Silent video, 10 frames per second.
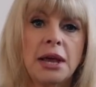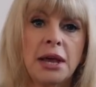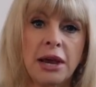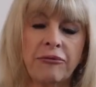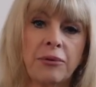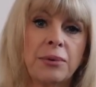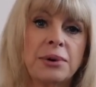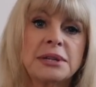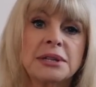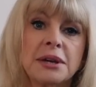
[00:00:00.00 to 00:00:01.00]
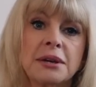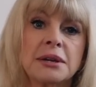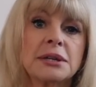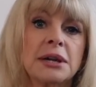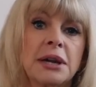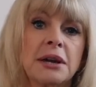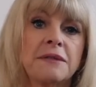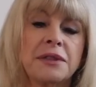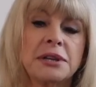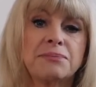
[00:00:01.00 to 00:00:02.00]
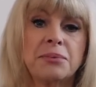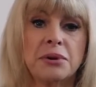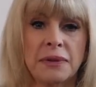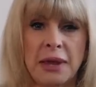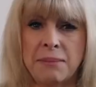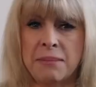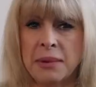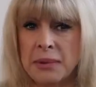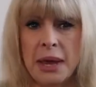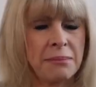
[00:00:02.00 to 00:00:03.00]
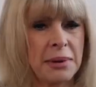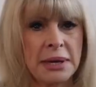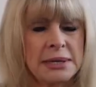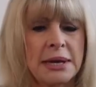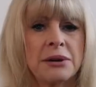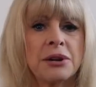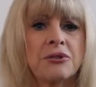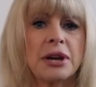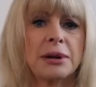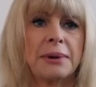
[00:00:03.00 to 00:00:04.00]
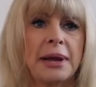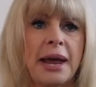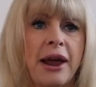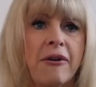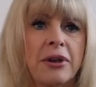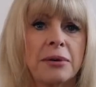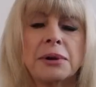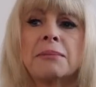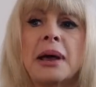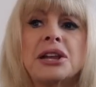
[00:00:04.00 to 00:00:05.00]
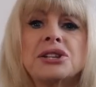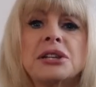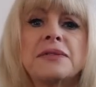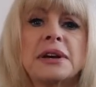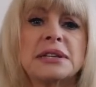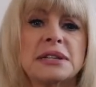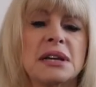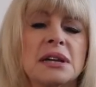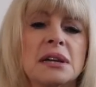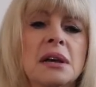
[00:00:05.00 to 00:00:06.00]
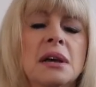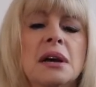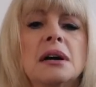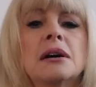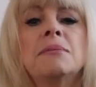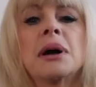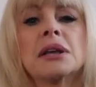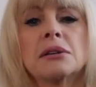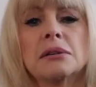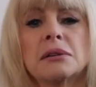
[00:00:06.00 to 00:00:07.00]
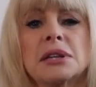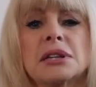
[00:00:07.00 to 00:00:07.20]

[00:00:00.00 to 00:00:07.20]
Everyone is going to love this book. That may sound incredibly arrogant, but imagine if I'd said, oh my God,